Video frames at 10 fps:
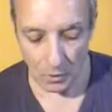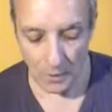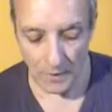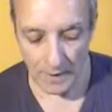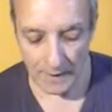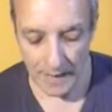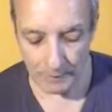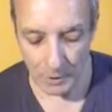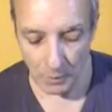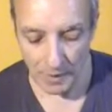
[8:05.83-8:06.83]
where they are
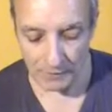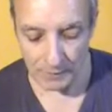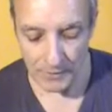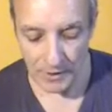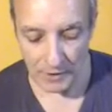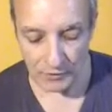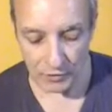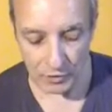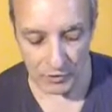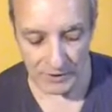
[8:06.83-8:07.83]
kept away from such
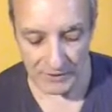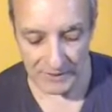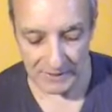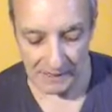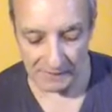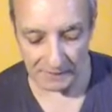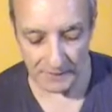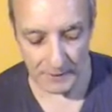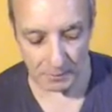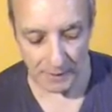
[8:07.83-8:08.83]
views as
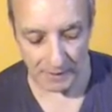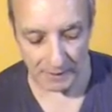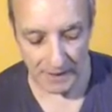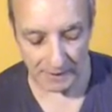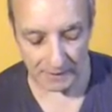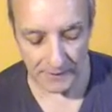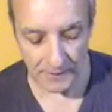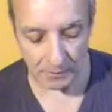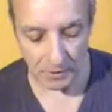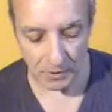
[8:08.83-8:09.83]
eternalism and
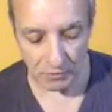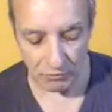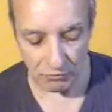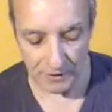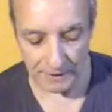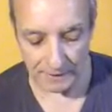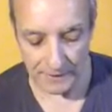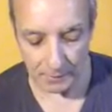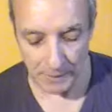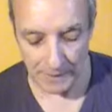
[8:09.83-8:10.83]
nihilism,
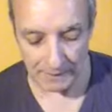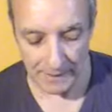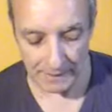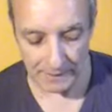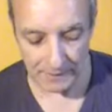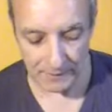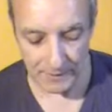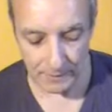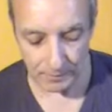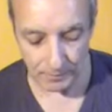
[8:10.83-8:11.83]
realism and
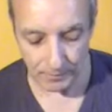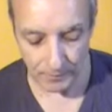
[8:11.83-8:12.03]
negativism,